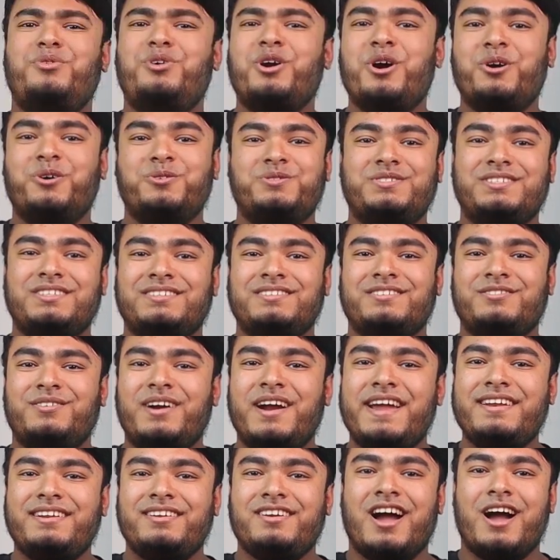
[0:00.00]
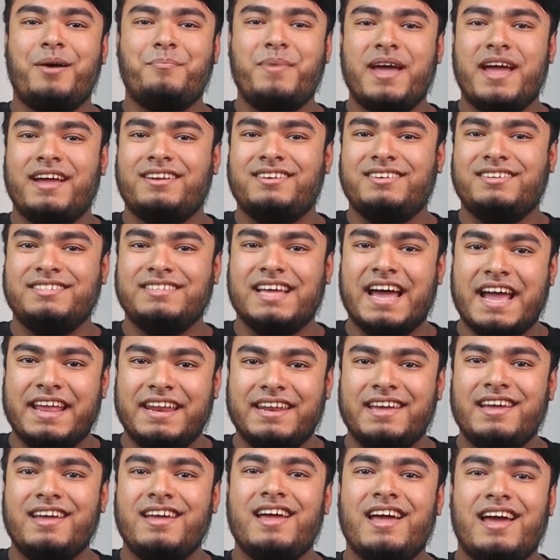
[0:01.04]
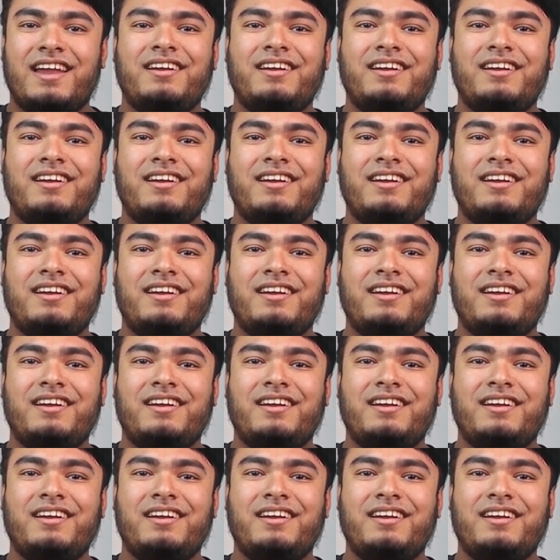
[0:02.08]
Pros, great compact design,